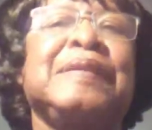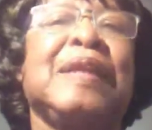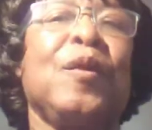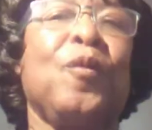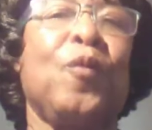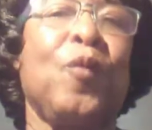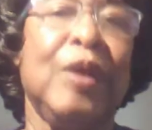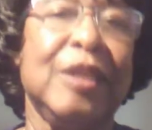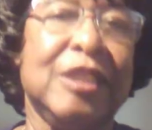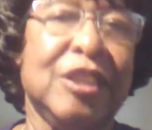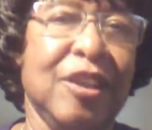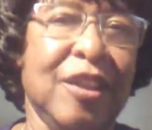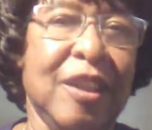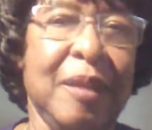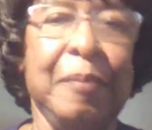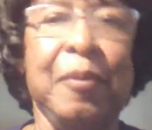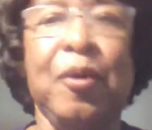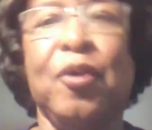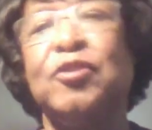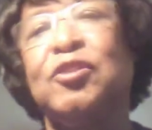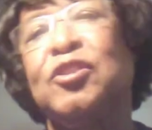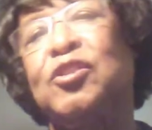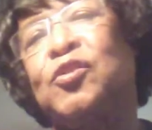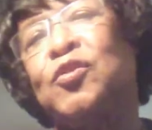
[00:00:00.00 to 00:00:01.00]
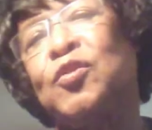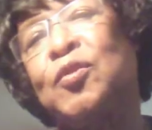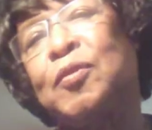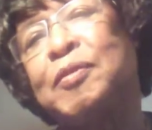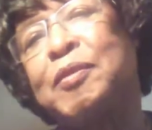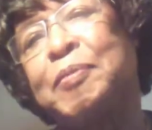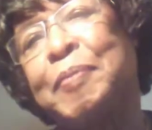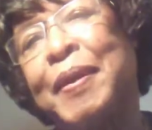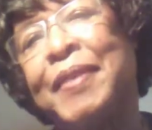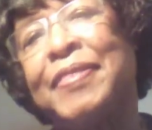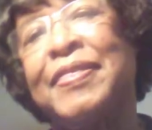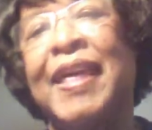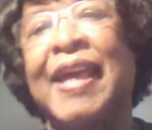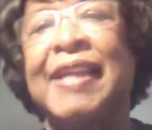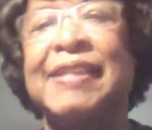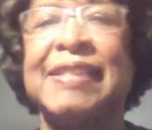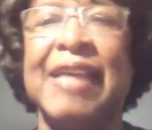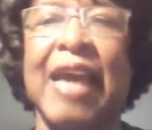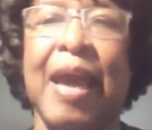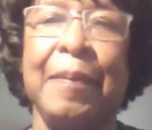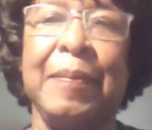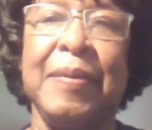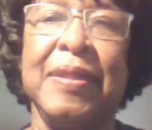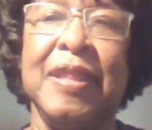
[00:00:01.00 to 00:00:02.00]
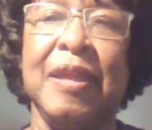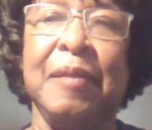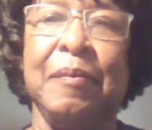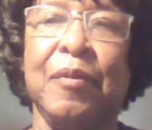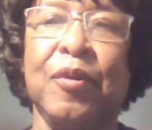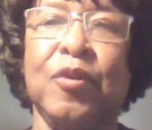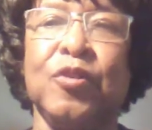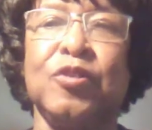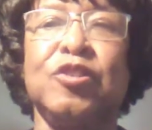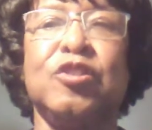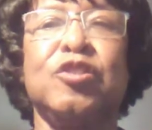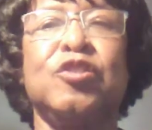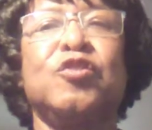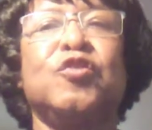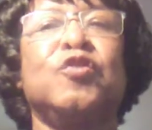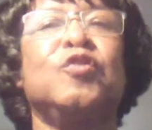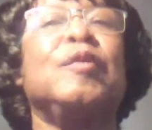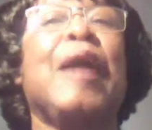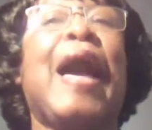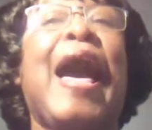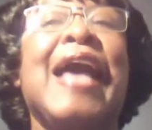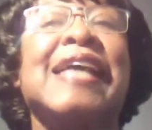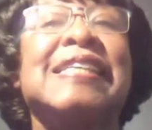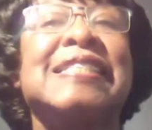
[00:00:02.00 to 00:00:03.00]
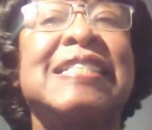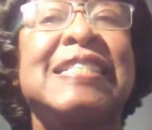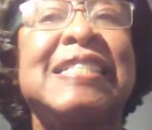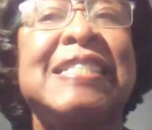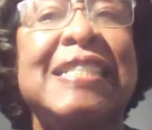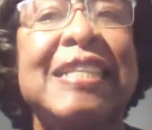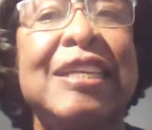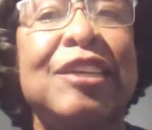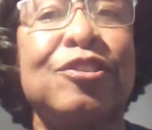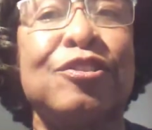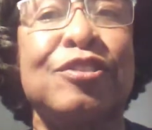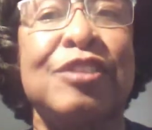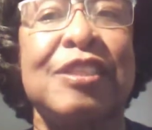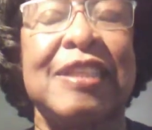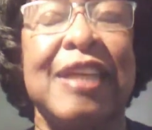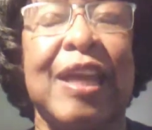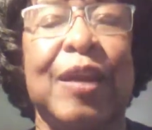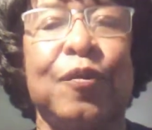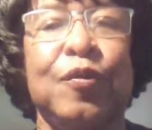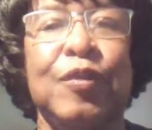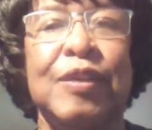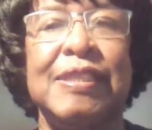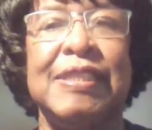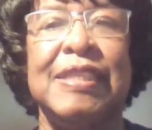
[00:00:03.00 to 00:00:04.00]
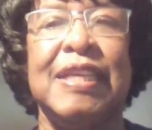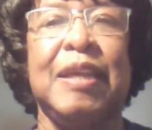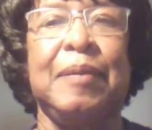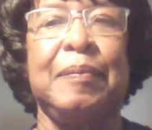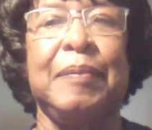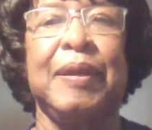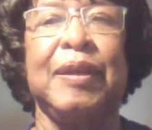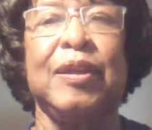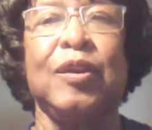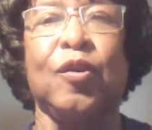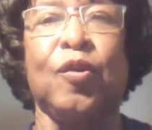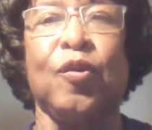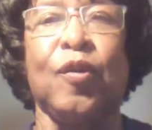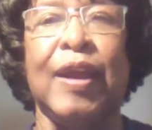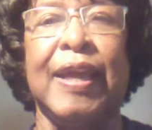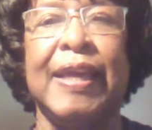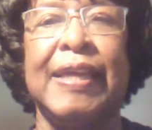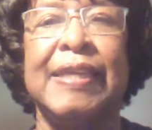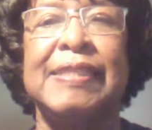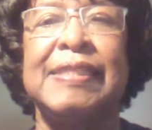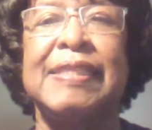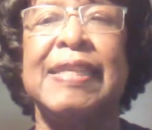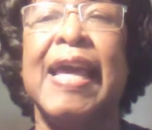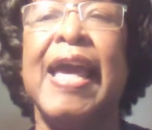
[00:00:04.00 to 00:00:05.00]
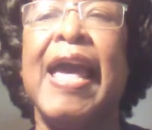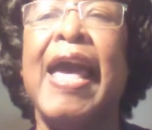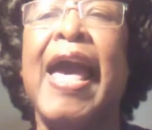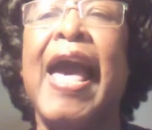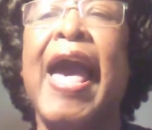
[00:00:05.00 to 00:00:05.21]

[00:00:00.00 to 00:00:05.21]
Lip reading: Went to the emergency room, spent that time in the emergency room. I still say redeeming grace.